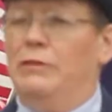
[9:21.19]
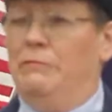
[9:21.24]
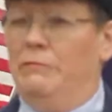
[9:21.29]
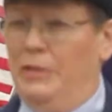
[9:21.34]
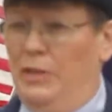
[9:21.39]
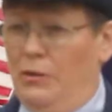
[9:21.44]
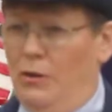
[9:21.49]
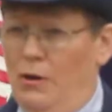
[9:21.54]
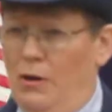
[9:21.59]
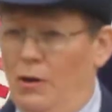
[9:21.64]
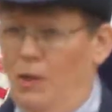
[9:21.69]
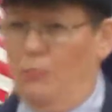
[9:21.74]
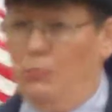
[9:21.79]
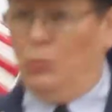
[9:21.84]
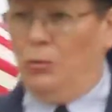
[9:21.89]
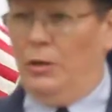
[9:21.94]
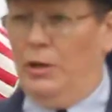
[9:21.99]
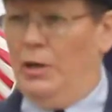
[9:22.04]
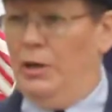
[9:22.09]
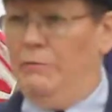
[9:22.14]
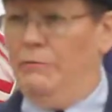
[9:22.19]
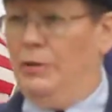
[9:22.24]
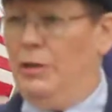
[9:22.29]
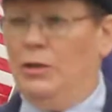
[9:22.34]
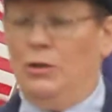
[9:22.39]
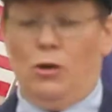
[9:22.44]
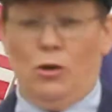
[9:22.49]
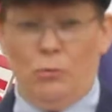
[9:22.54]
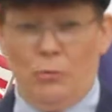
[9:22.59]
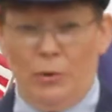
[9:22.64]
in Vietnam, or even
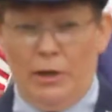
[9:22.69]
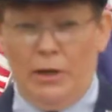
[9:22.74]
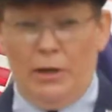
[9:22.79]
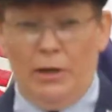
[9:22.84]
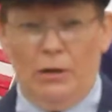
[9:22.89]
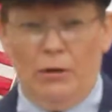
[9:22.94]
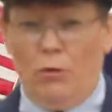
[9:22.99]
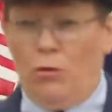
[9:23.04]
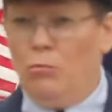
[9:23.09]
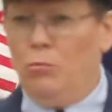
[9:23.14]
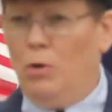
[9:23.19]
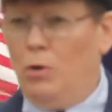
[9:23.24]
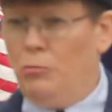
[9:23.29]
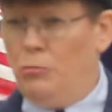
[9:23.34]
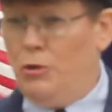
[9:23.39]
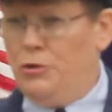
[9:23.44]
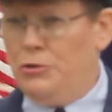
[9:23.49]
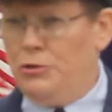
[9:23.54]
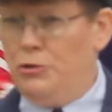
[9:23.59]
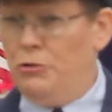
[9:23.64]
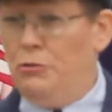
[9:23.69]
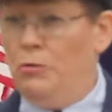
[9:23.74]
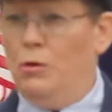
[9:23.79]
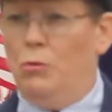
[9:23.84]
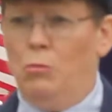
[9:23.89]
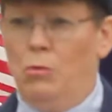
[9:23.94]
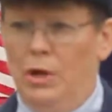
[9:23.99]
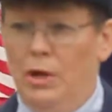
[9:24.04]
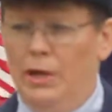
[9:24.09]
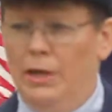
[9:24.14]
in Korea, or World War II,
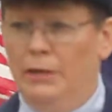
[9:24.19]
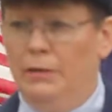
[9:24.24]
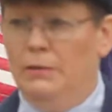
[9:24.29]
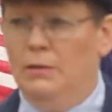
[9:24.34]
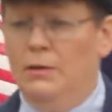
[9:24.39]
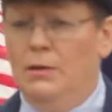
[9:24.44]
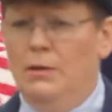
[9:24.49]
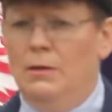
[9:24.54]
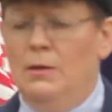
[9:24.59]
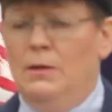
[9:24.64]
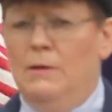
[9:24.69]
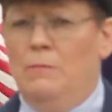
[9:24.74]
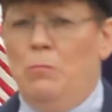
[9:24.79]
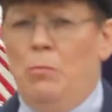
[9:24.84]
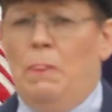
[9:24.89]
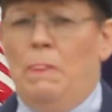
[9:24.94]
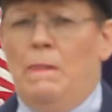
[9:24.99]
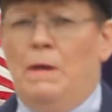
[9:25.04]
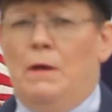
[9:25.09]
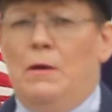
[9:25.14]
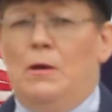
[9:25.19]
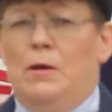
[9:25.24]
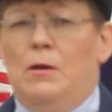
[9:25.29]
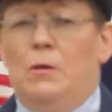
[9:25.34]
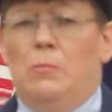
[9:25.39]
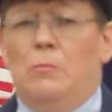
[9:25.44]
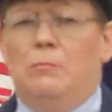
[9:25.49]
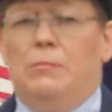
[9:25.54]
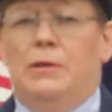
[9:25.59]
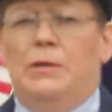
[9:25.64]
or I.
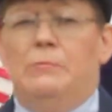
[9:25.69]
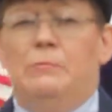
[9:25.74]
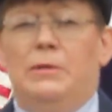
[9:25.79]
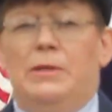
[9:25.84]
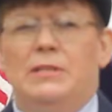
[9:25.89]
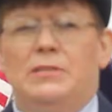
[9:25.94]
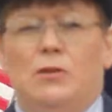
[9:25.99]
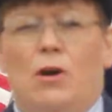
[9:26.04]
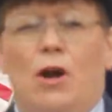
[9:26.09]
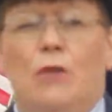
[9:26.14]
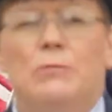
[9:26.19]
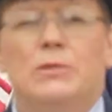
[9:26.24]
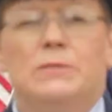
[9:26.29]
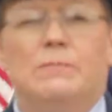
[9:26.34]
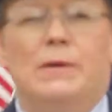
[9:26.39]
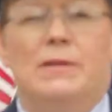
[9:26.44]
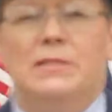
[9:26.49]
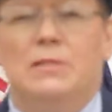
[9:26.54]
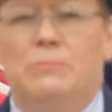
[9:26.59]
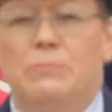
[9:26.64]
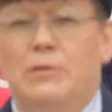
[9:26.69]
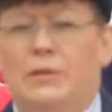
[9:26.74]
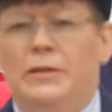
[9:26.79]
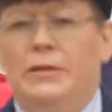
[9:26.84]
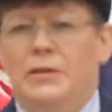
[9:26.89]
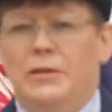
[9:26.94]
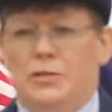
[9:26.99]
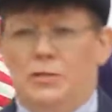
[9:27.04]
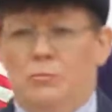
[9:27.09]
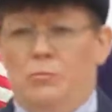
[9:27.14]
But it's our
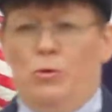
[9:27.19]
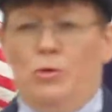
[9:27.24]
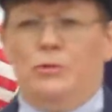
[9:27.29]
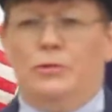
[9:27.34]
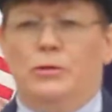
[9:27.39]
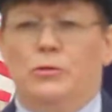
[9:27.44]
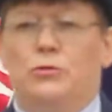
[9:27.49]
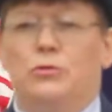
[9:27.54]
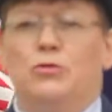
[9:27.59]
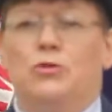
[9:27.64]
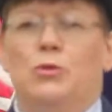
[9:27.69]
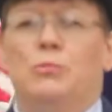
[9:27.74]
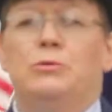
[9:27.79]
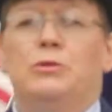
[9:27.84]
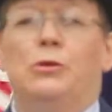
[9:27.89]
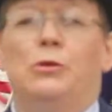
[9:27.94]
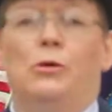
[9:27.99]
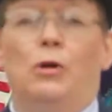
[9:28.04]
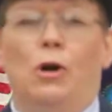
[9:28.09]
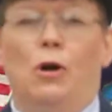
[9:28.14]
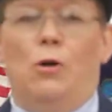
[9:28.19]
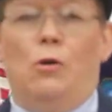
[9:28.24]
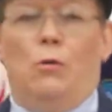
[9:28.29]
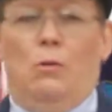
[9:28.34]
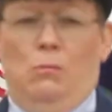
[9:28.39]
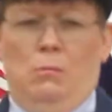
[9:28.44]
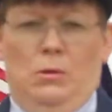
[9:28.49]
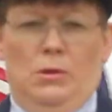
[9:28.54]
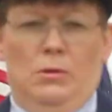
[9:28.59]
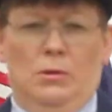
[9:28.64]
responsibility to support those troops who
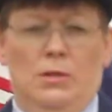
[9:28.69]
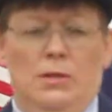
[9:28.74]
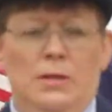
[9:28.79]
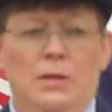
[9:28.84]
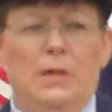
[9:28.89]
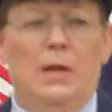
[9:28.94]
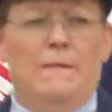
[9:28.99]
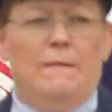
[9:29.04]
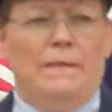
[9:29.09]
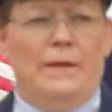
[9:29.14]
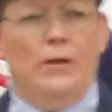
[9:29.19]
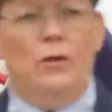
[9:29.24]
go. They